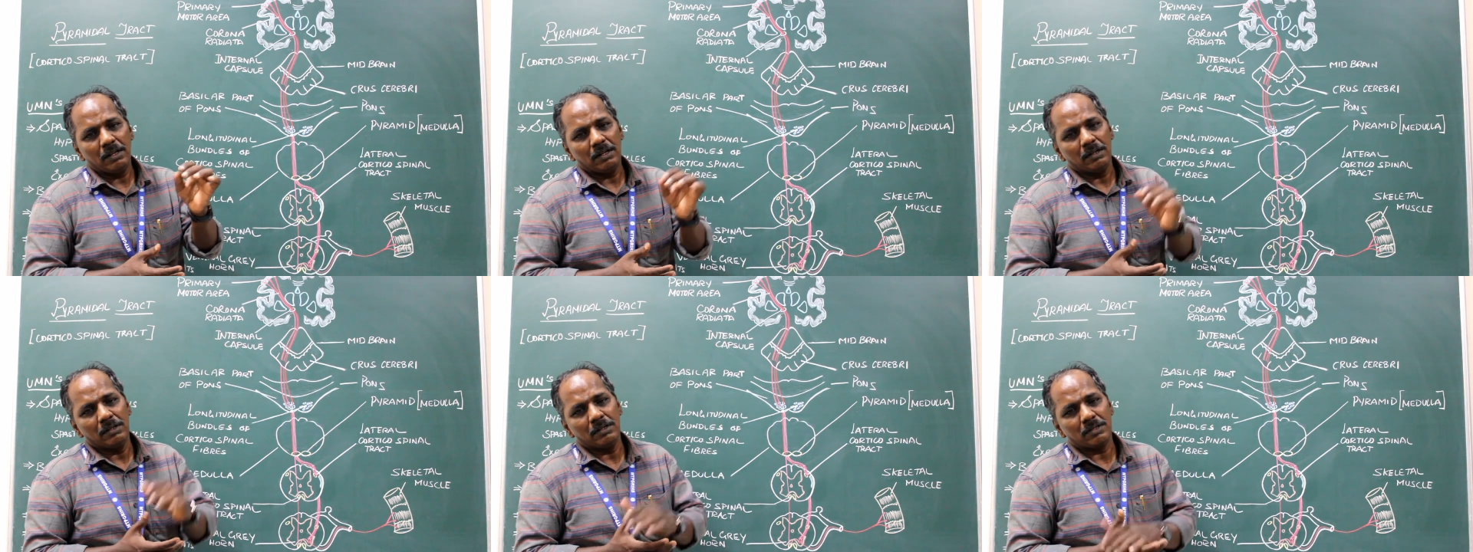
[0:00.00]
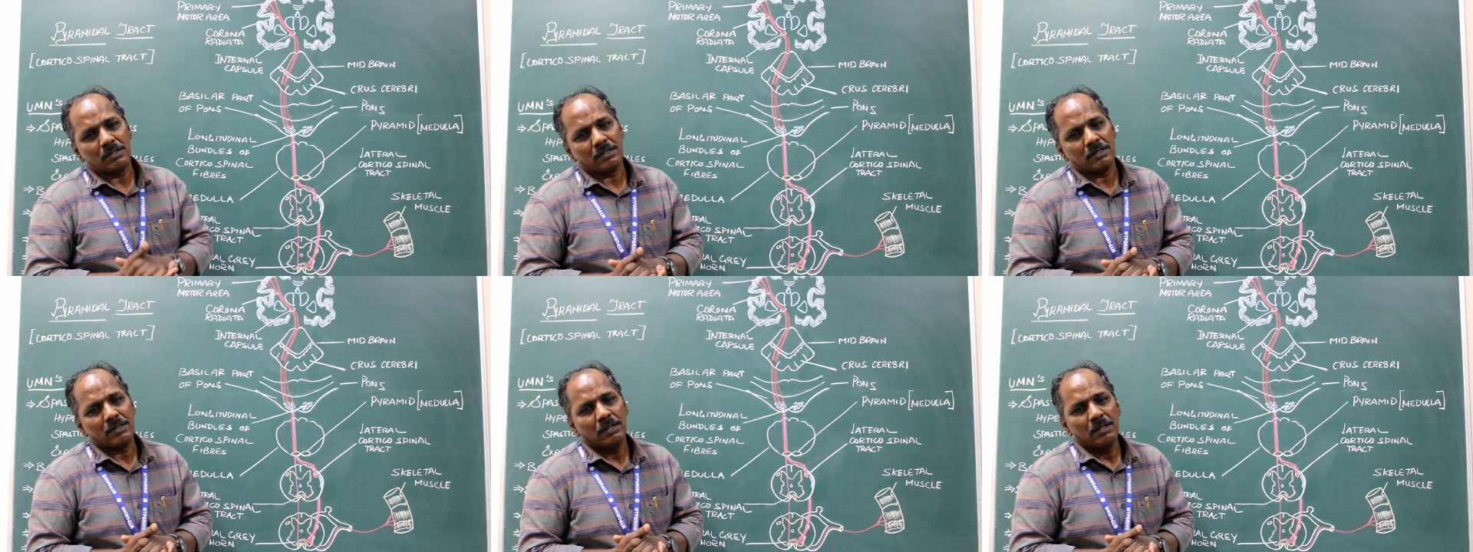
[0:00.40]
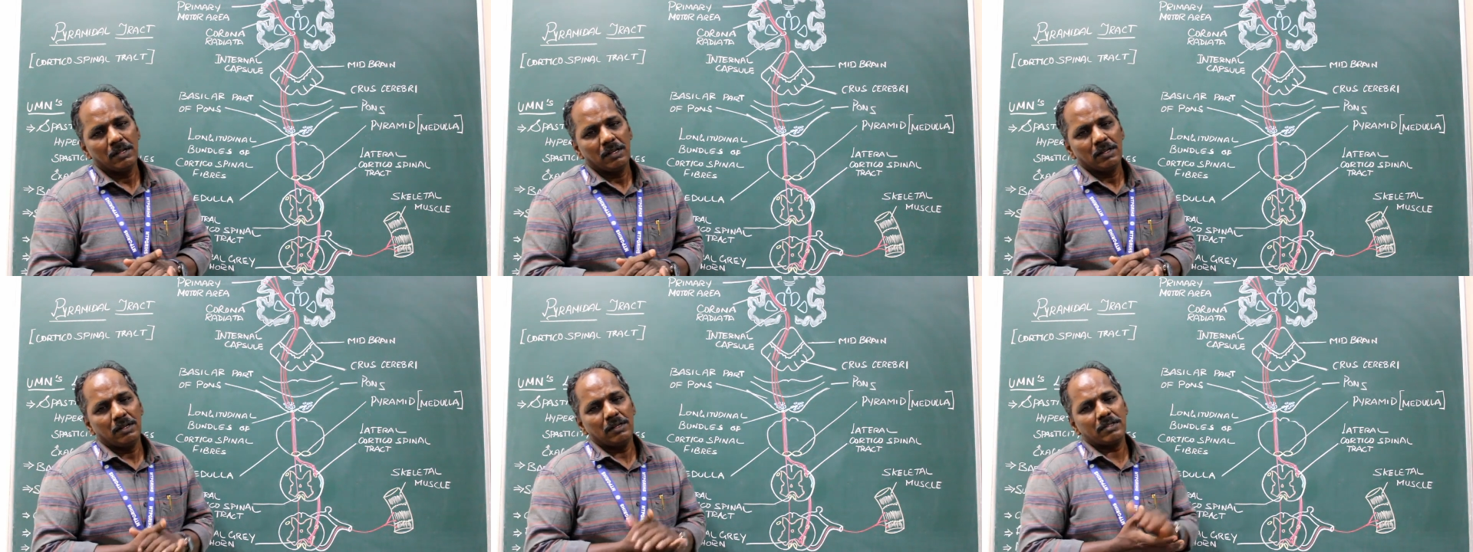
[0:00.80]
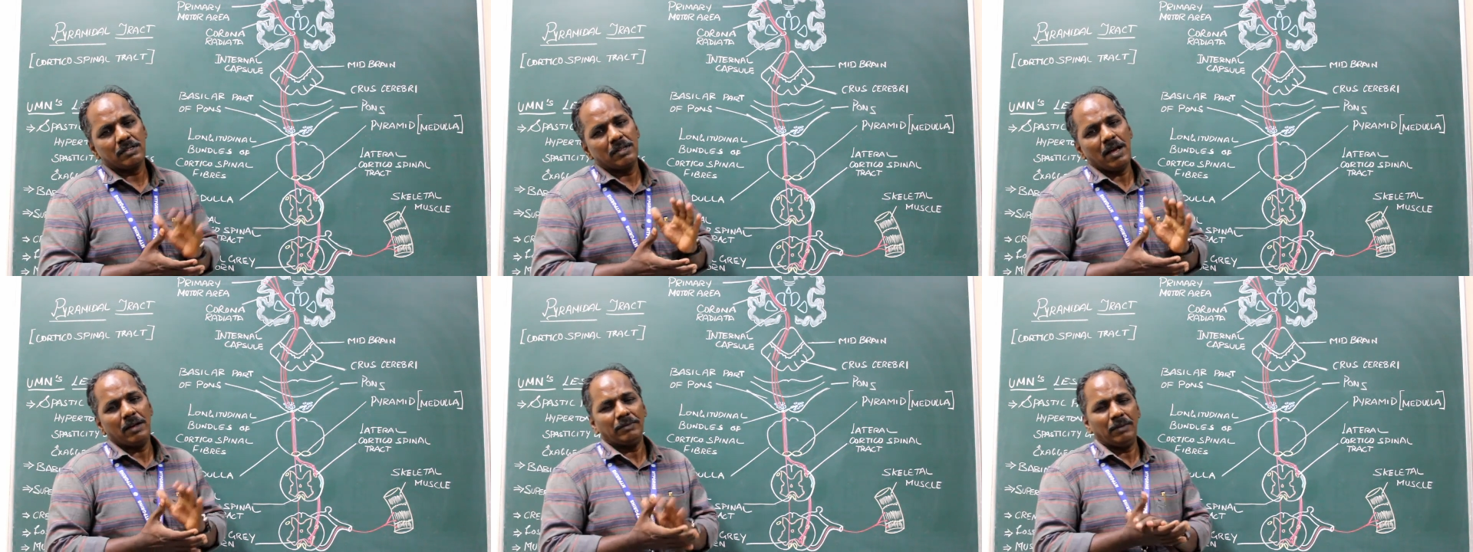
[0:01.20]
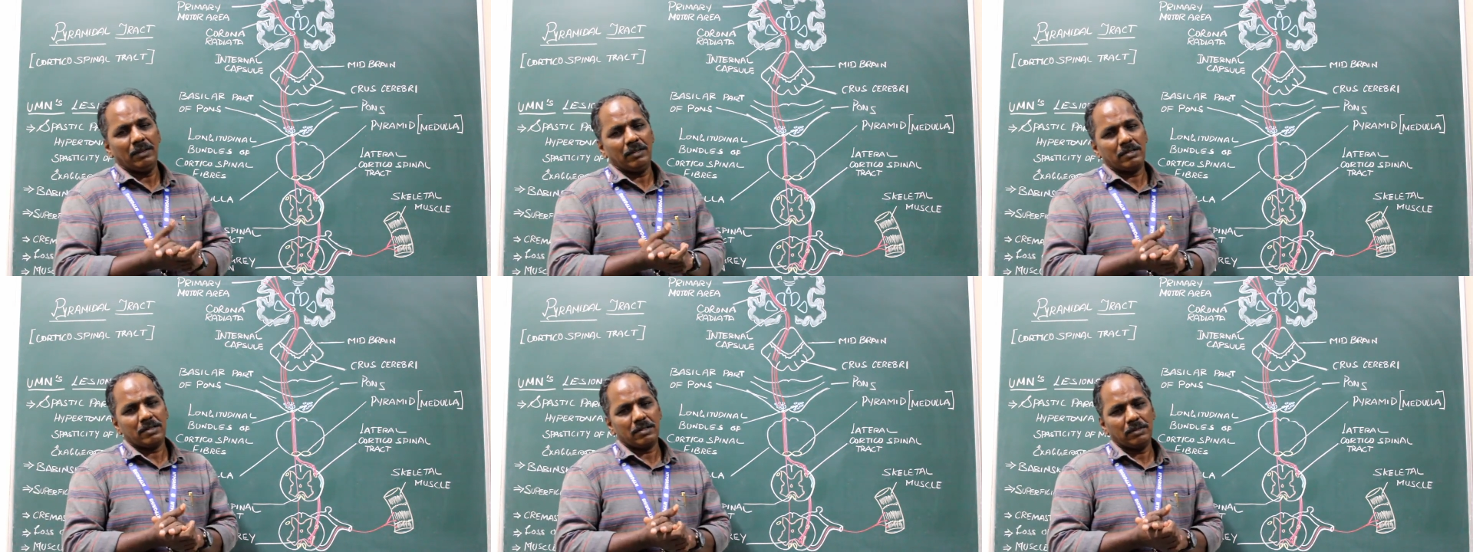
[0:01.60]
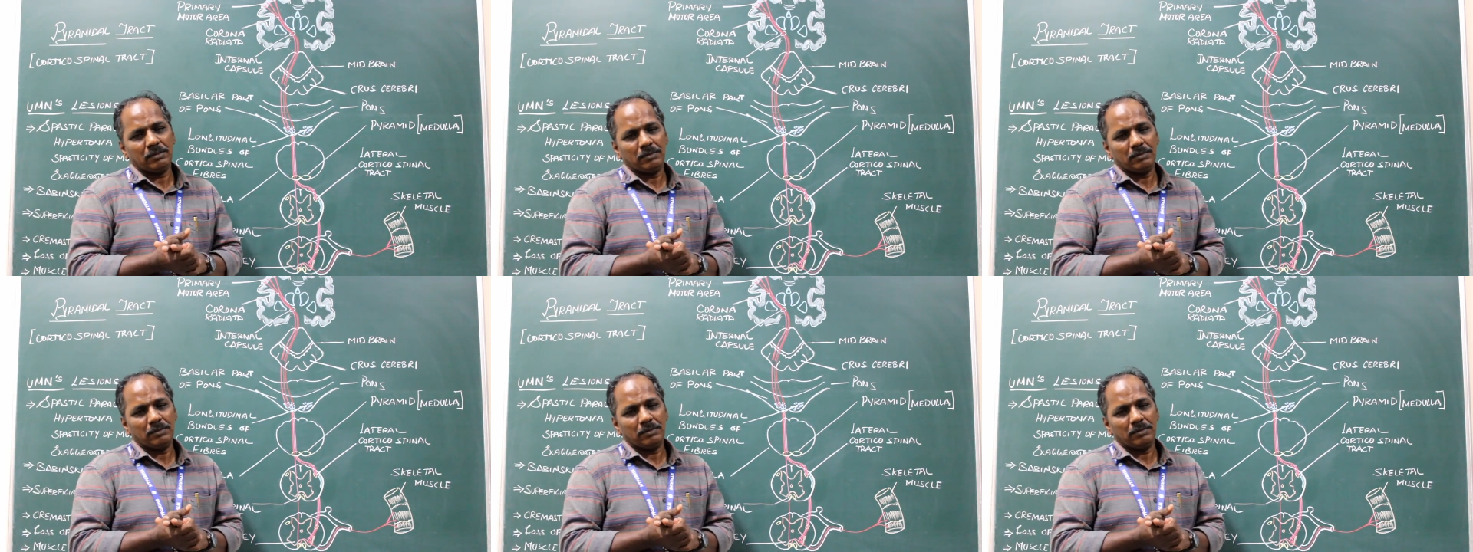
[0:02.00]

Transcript: nerves is damaged.